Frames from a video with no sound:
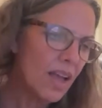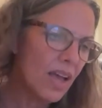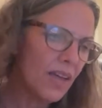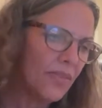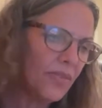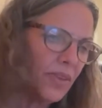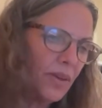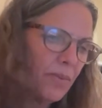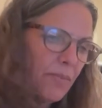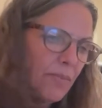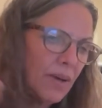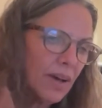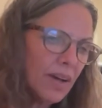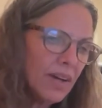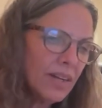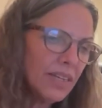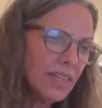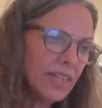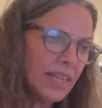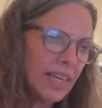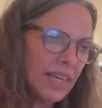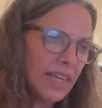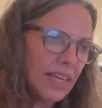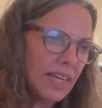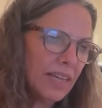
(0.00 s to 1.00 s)
the
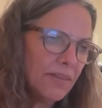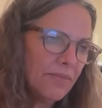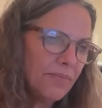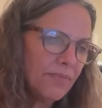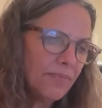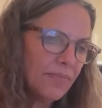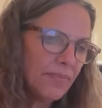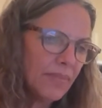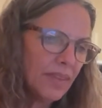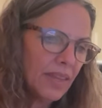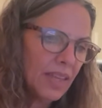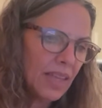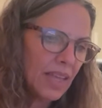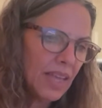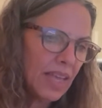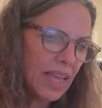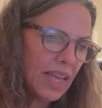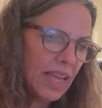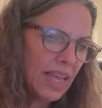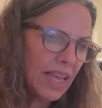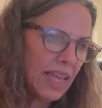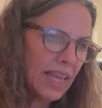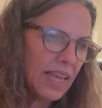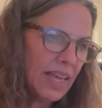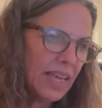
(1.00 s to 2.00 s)
monkey
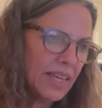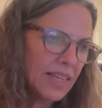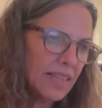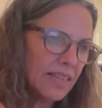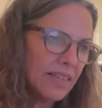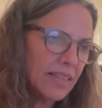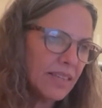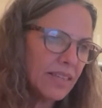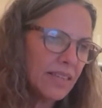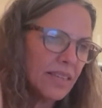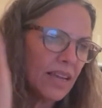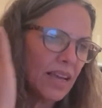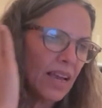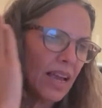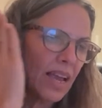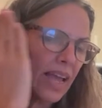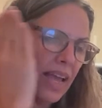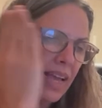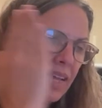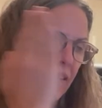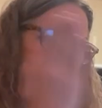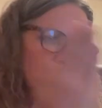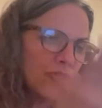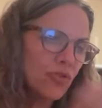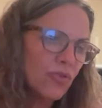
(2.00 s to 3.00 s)
is
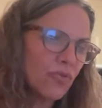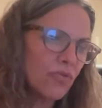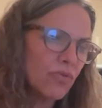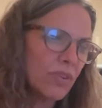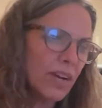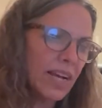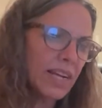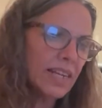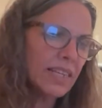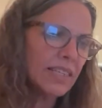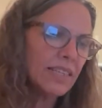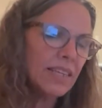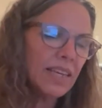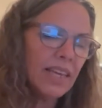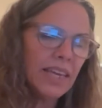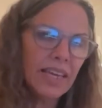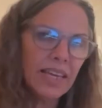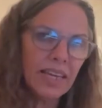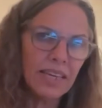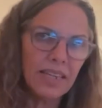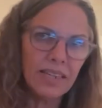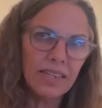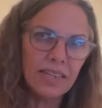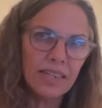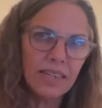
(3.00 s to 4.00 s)
a direct
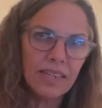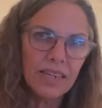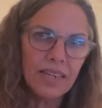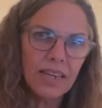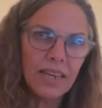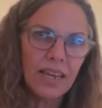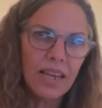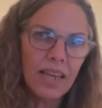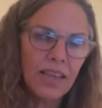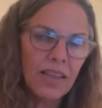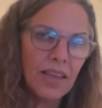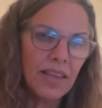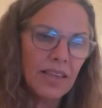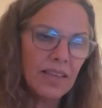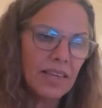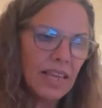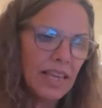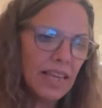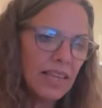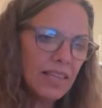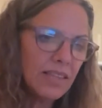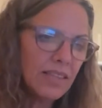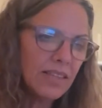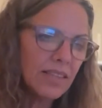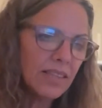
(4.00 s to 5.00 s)
hit, and
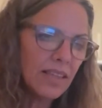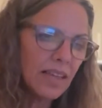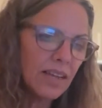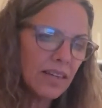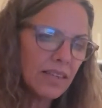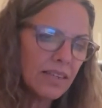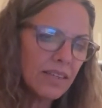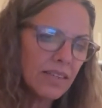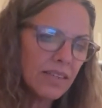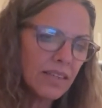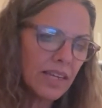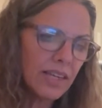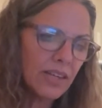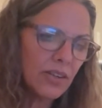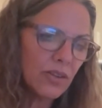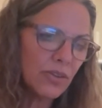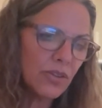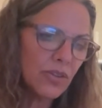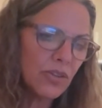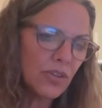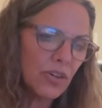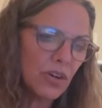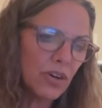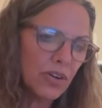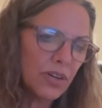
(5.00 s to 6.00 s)
his luck cycle
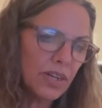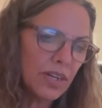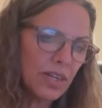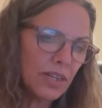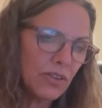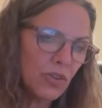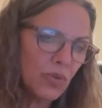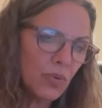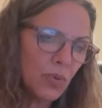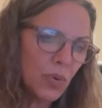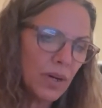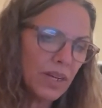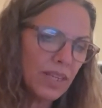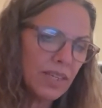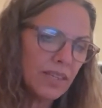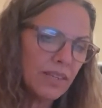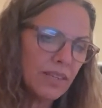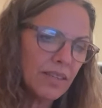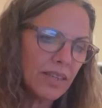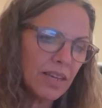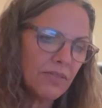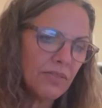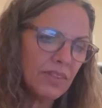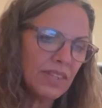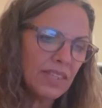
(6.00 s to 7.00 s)
started in
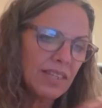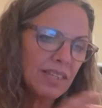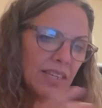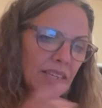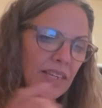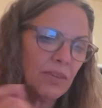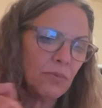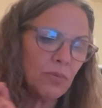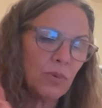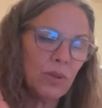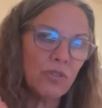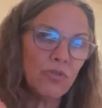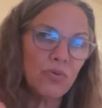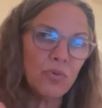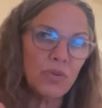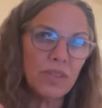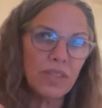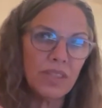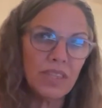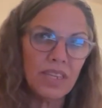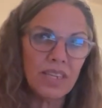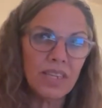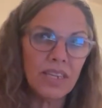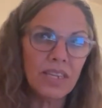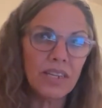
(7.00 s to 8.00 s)
2017, which was
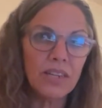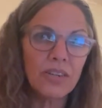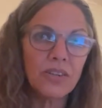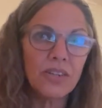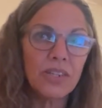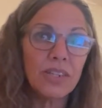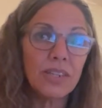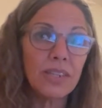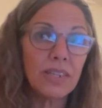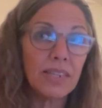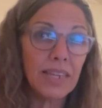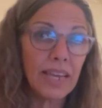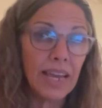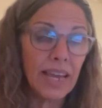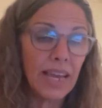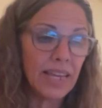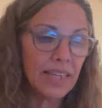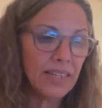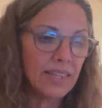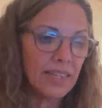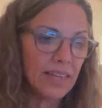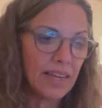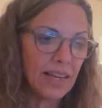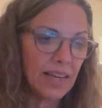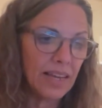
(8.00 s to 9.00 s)
the year his
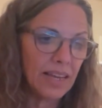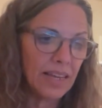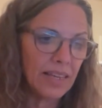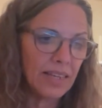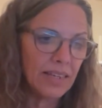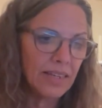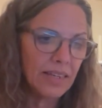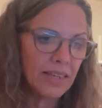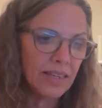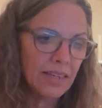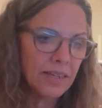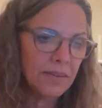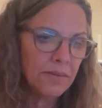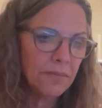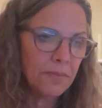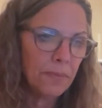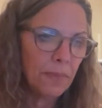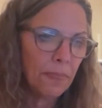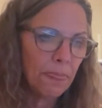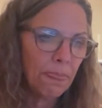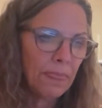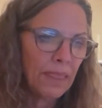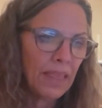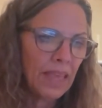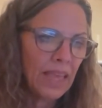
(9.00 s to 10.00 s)
dad died,
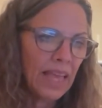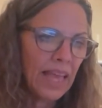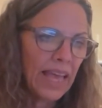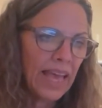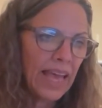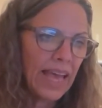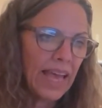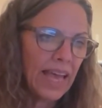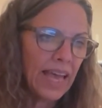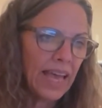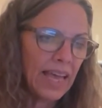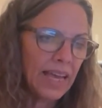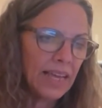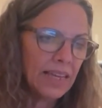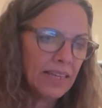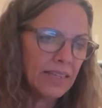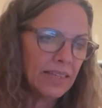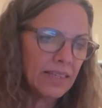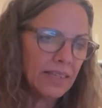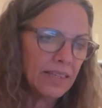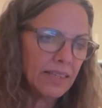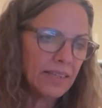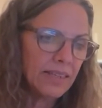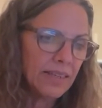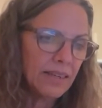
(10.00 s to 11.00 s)

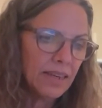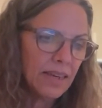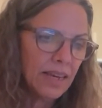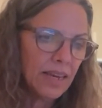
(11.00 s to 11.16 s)
and